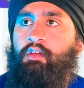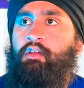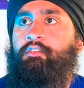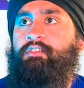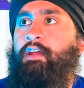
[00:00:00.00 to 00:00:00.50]

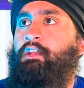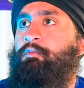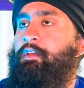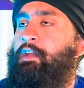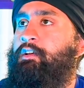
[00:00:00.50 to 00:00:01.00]
signing for
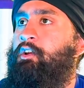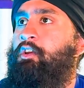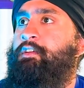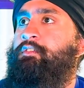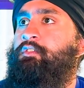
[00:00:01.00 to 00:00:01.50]
the Carolina
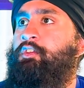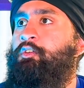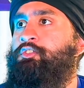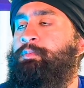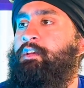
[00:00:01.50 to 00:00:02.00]
Hurricanes is
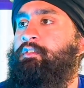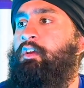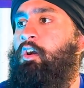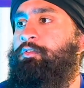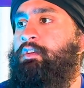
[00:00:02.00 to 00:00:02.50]
huge because they
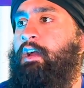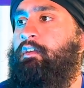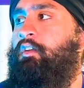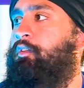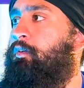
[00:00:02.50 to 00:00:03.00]
obviously added
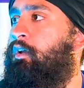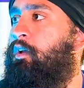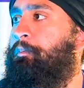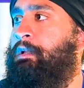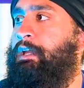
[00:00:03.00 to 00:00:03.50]
another
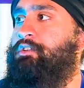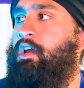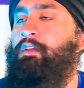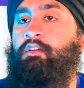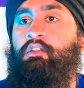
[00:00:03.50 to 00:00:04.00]

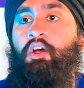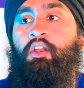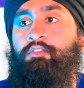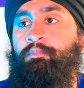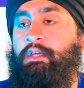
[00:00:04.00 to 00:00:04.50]
play-driving, a lot
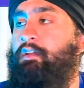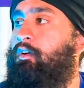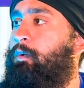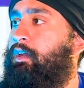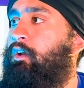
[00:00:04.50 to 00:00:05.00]
of speed
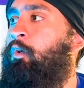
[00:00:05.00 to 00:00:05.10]
winger.